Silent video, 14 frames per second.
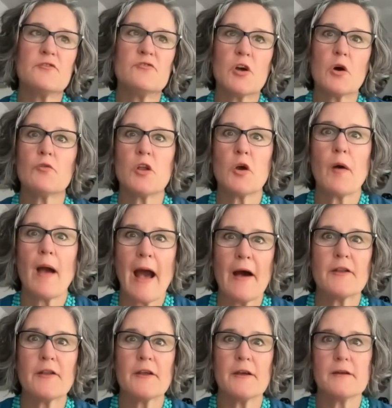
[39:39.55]
don't know how
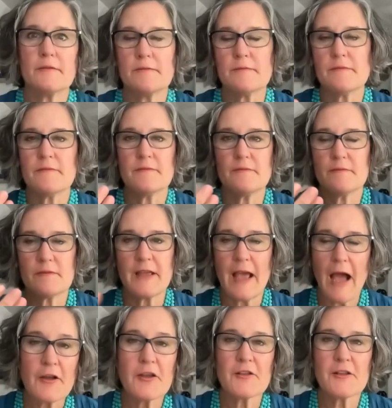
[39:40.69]
to
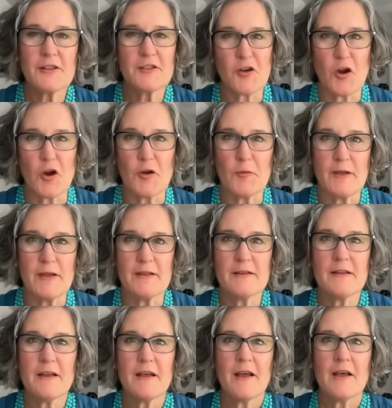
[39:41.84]
calculate the carbon
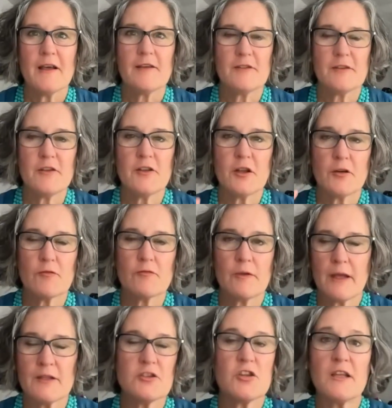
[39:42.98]
you know
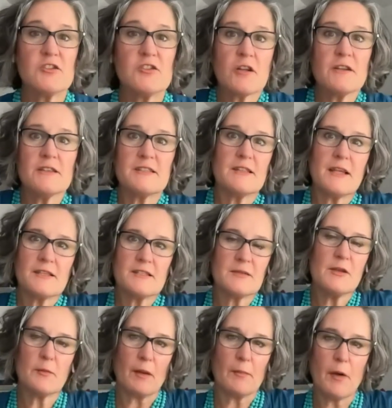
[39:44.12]
and and sean has said that to me
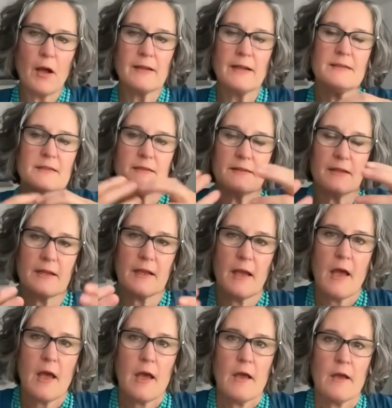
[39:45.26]
on my podcast it's like
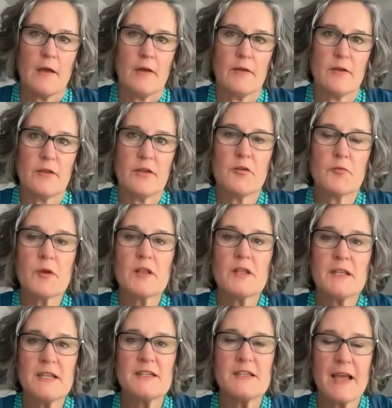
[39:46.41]
you really
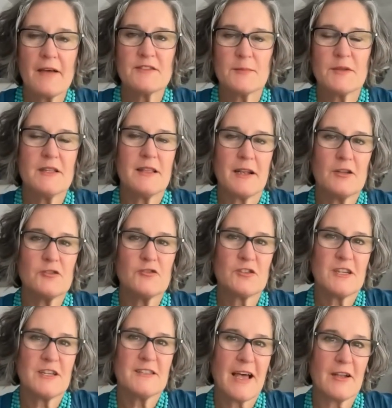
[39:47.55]
need to have somebody that
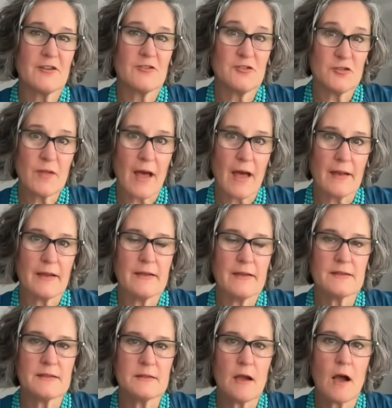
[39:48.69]
understands how to do that and it's
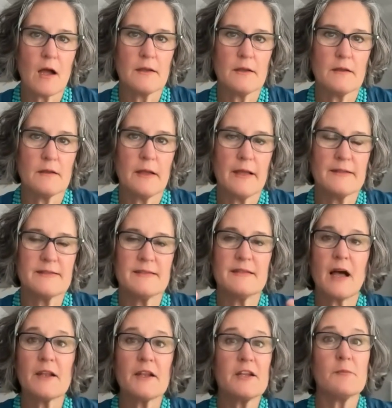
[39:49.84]
yeah. not it's
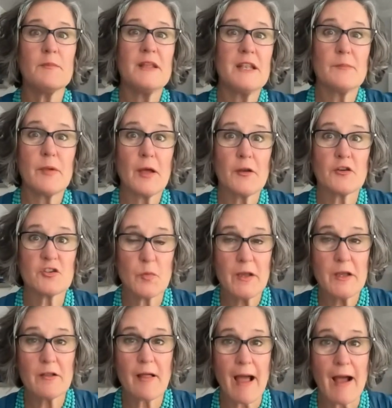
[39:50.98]
not in a meeting planner's
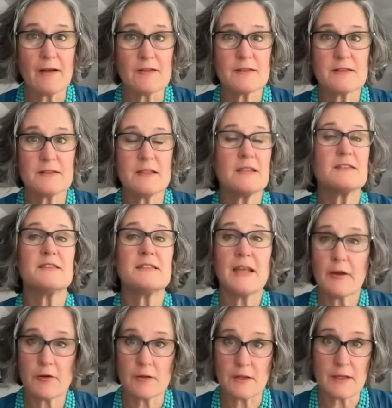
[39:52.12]
wheelhouse
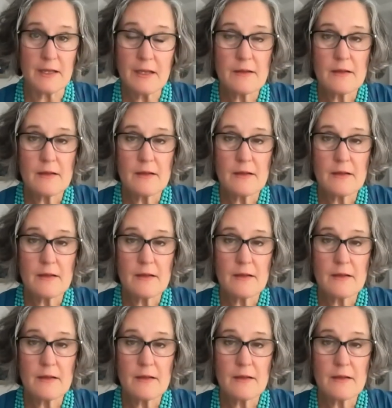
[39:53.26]
necessarily.